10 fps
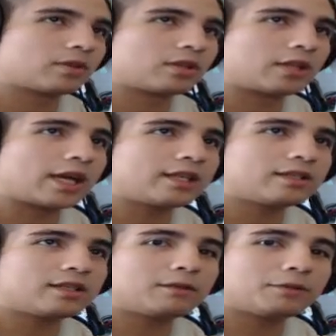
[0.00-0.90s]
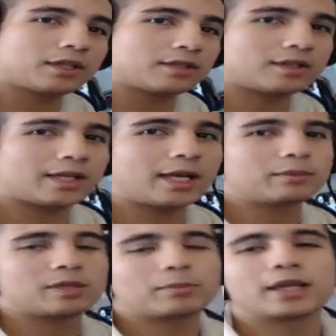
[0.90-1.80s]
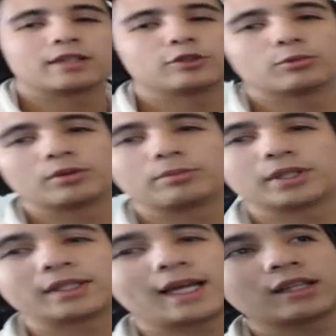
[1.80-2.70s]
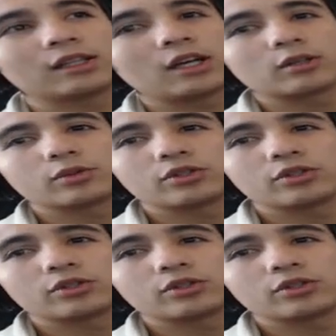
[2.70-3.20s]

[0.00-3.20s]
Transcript: Nice defense attempt by Gilbert, but that lock was